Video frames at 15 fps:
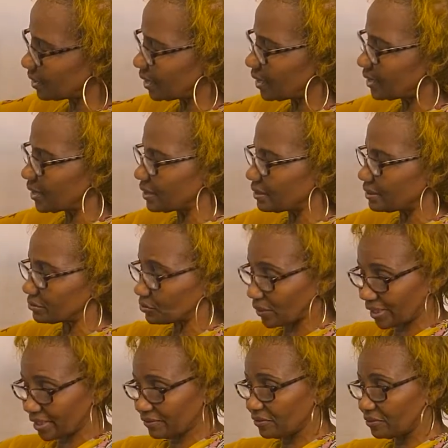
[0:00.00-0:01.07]
and then
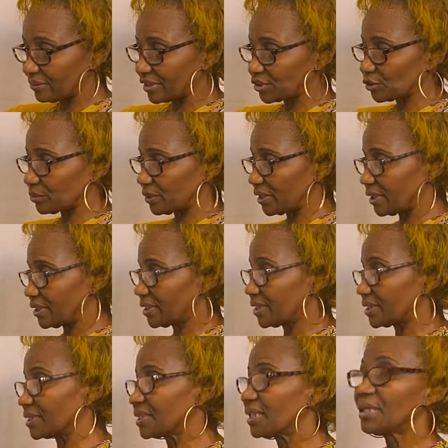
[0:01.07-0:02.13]
whatever measurement it
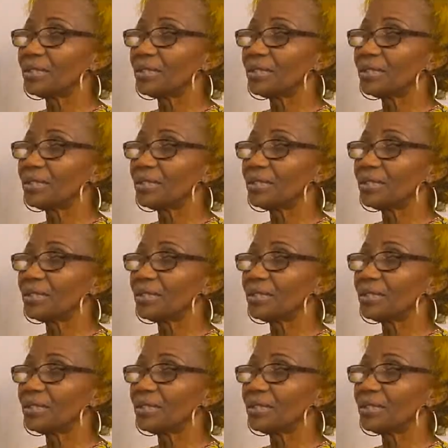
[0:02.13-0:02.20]
is,